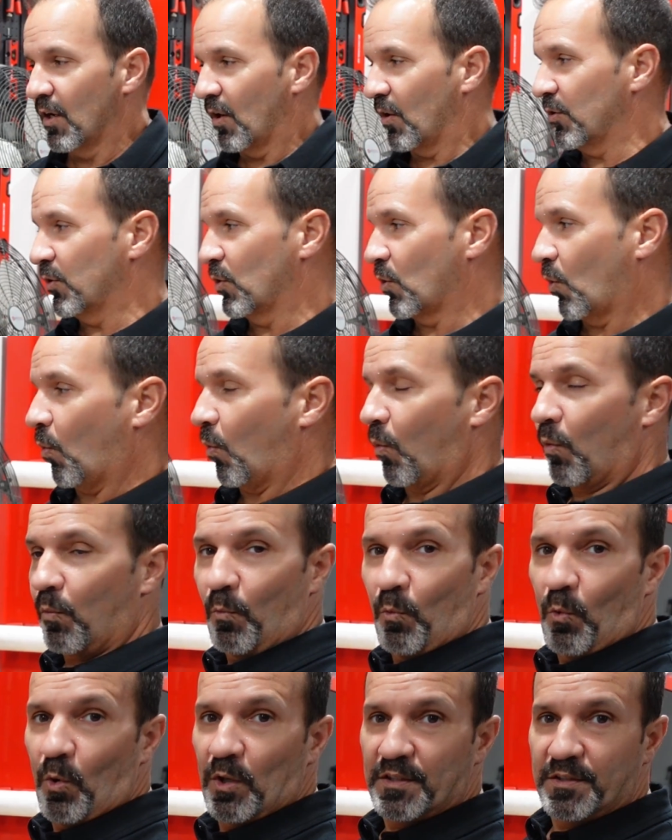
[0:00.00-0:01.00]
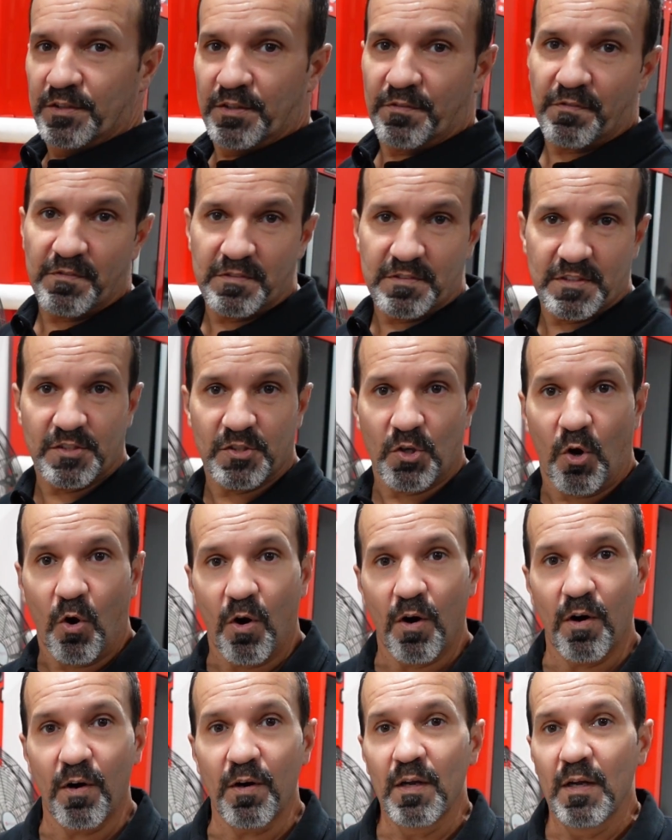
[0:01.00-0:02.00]
you know, what the differences
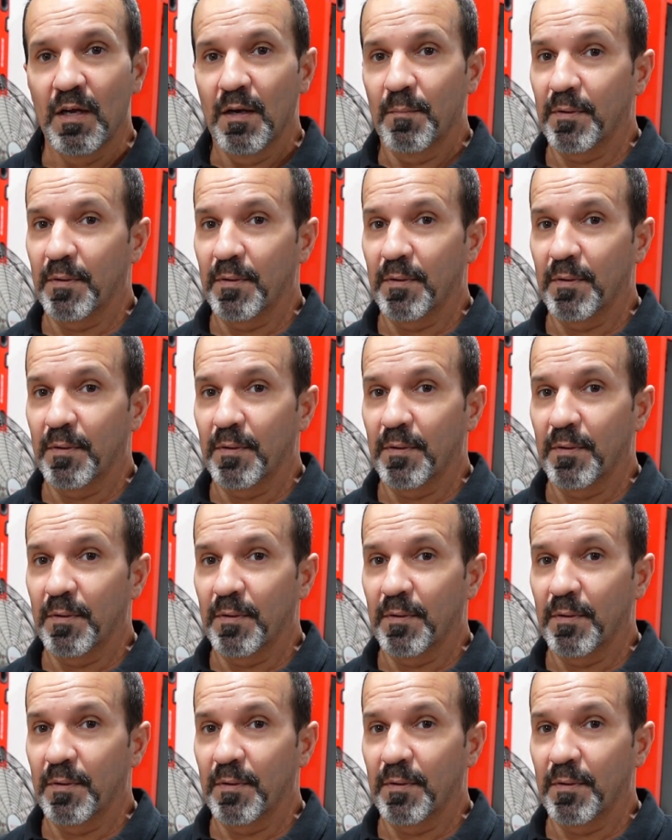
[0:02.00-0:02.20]
are,